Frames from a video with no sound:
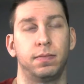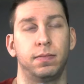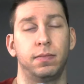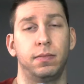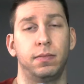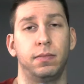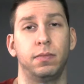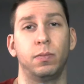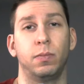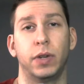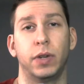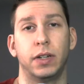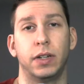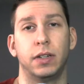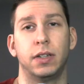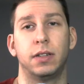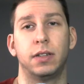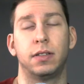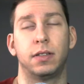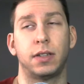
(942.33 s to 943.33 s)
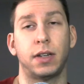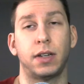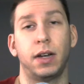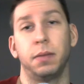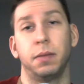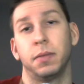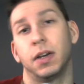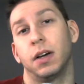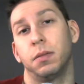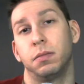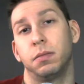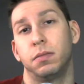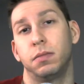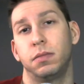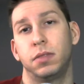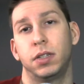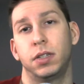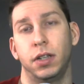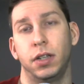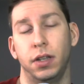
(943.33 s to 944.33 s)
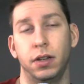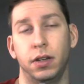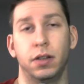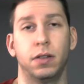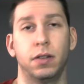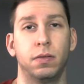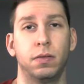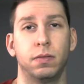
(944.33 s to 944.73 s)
when time comes, you know,